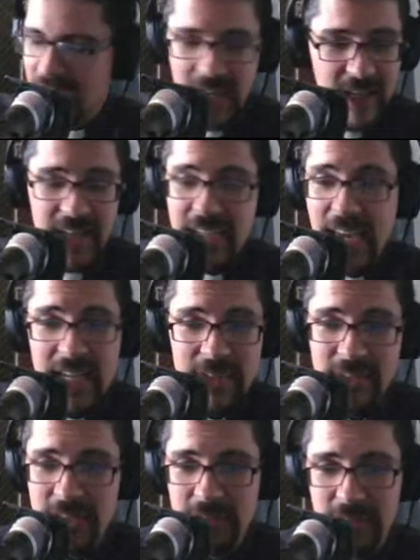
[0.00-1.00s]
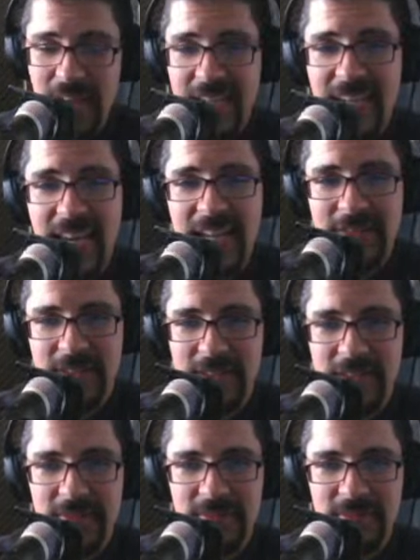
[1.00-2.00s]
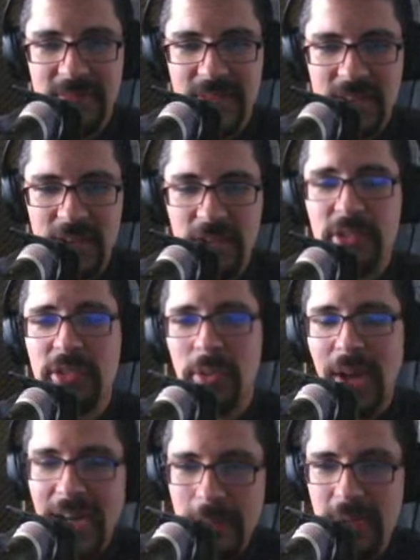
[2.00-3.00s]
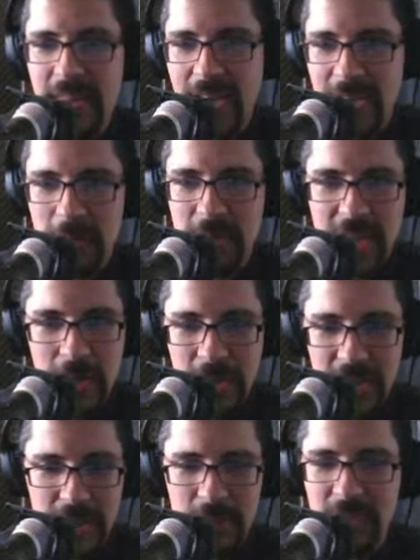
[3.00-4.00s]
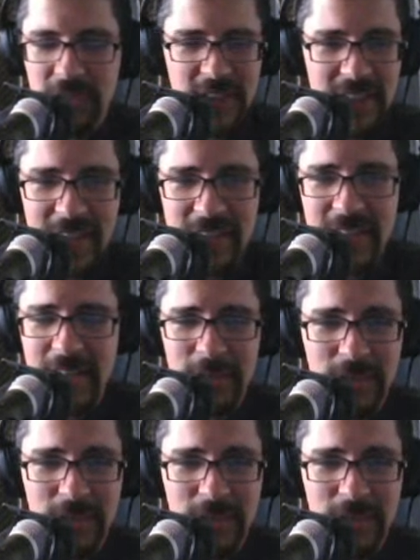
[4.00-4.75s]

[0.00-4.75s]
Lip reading: I can't even describe that without getting misty-eyed now.